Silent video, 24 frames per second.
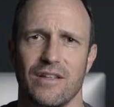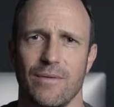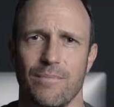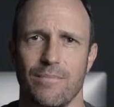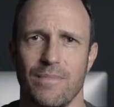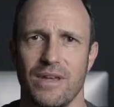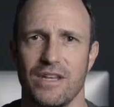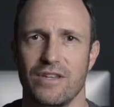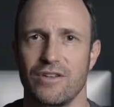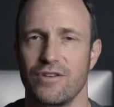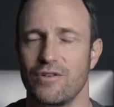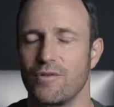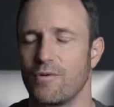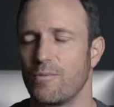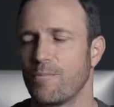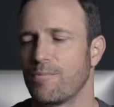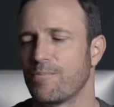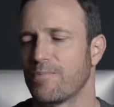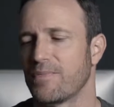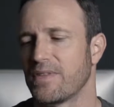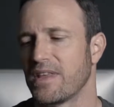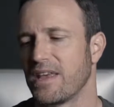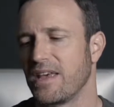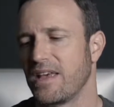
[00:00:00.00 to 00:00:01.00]
in the menu,
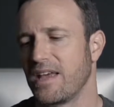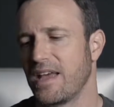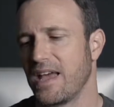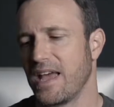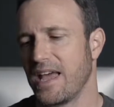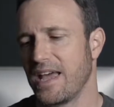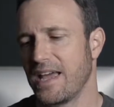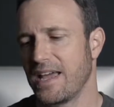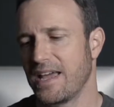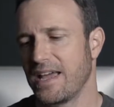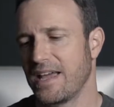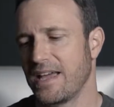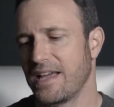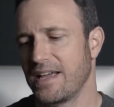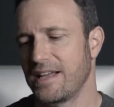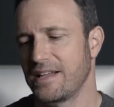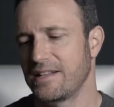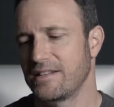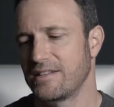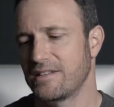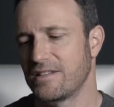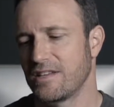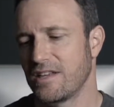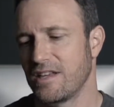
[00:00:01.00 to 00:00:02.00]

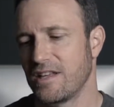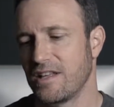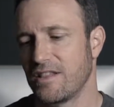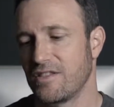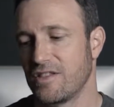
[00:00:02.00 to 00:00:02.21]
and